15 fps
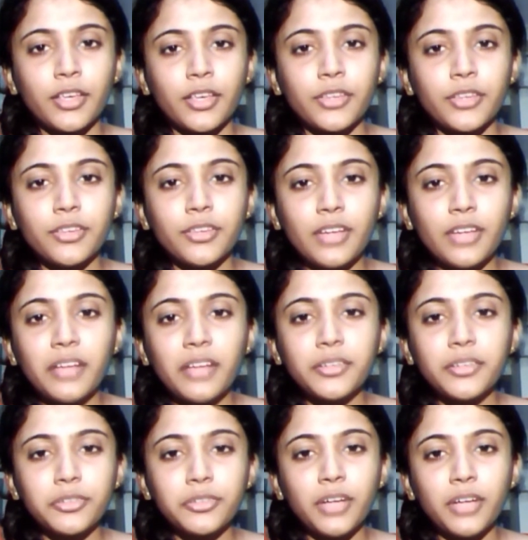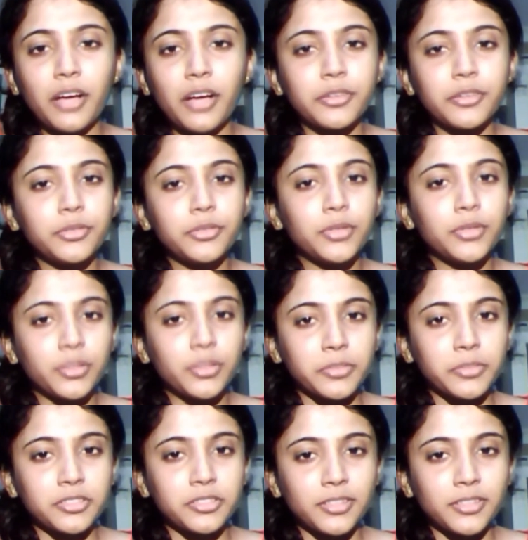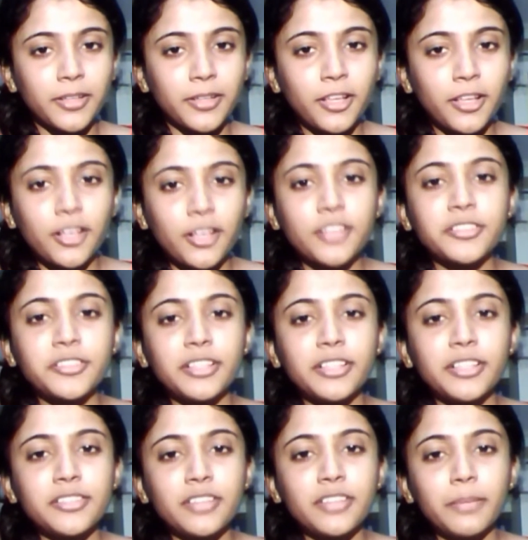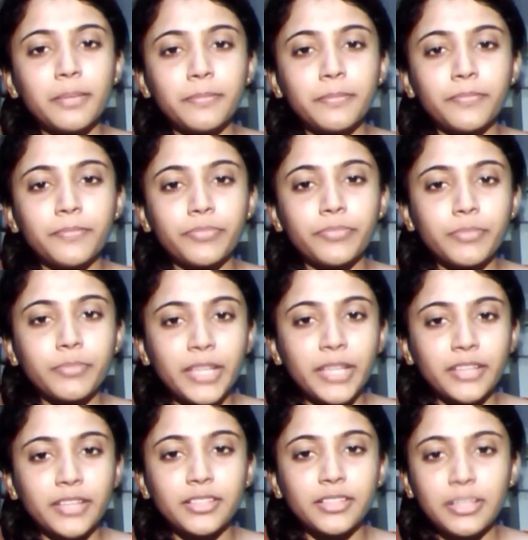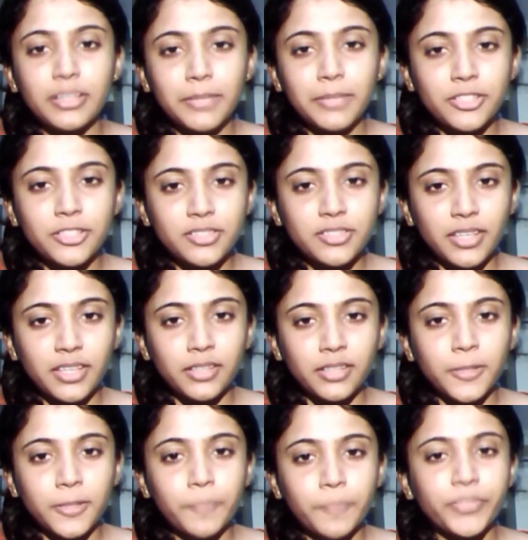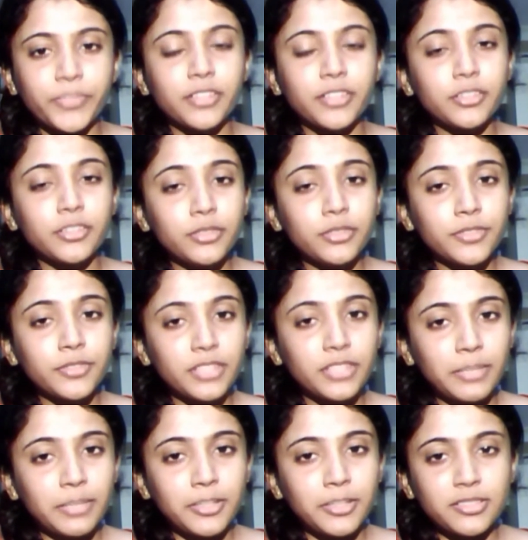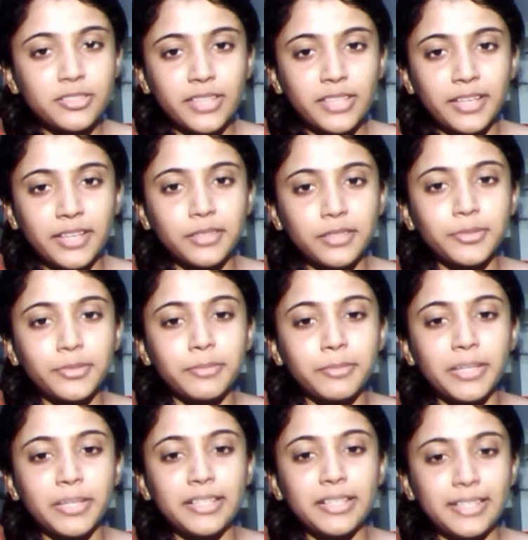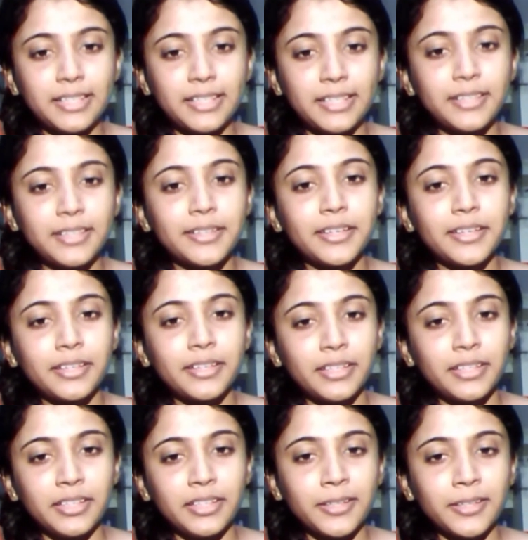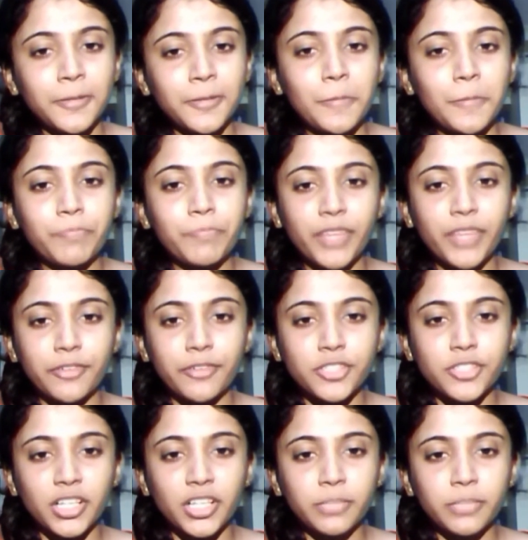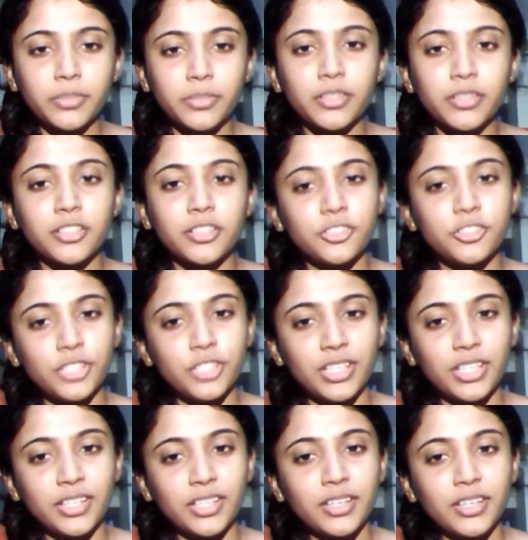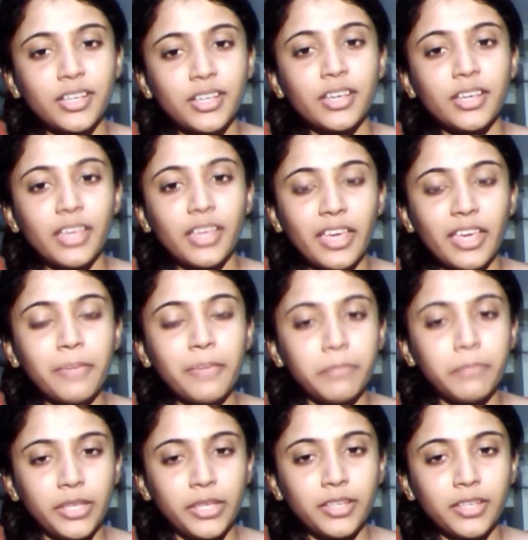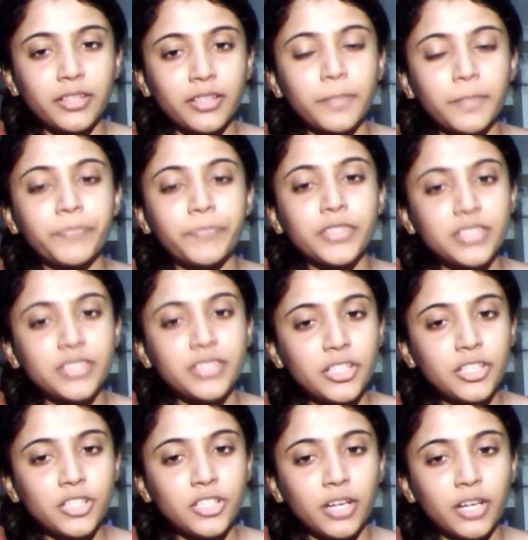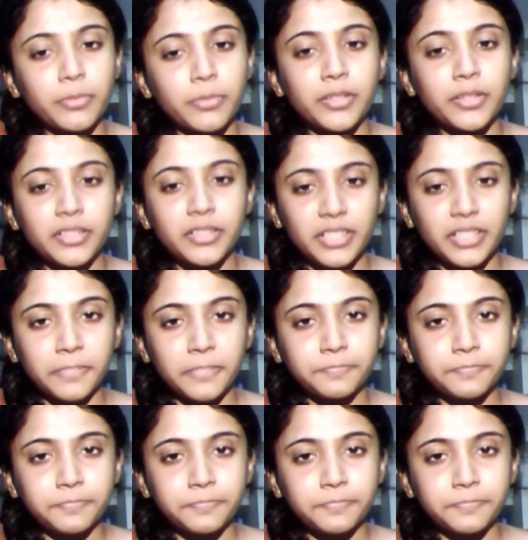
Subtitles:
You now know how to hold the whistle. So let's try playing the D major scale. Now the notes for the D major scale would be D, E, F sharp, G, A, B, C sharp, D.